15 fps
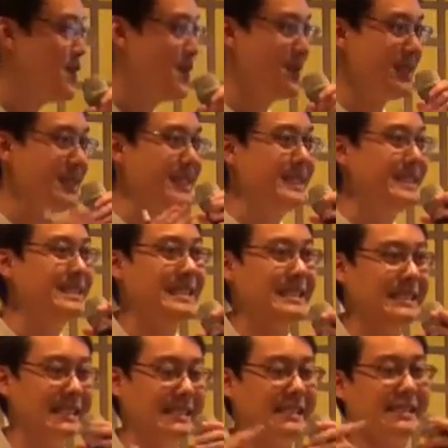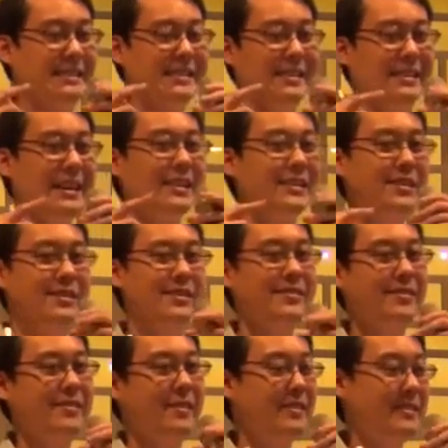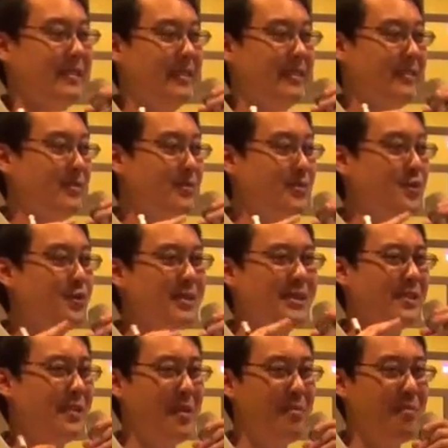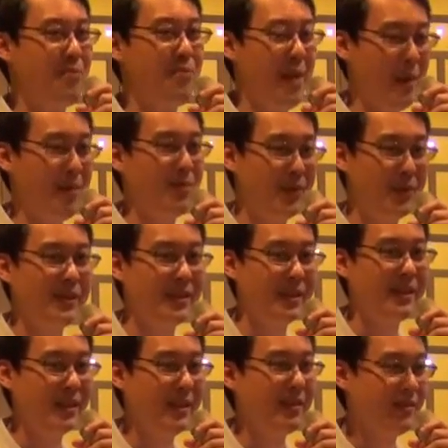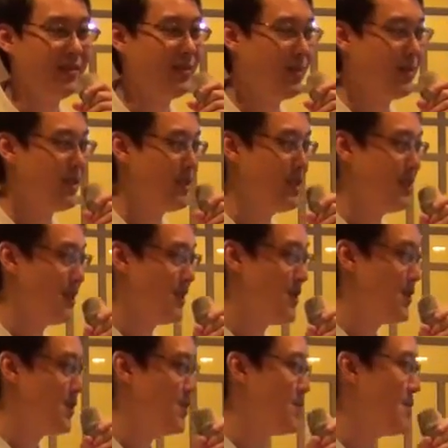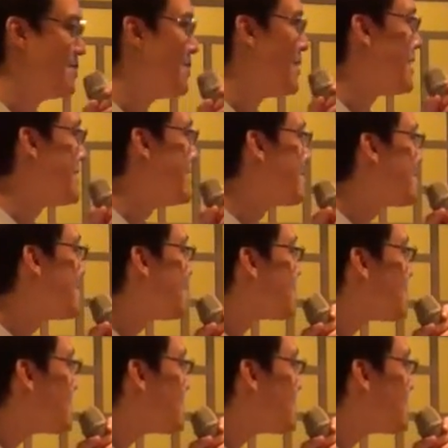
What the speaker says: is basically the title as like a ruler and emperor for the Xiongnu Empire.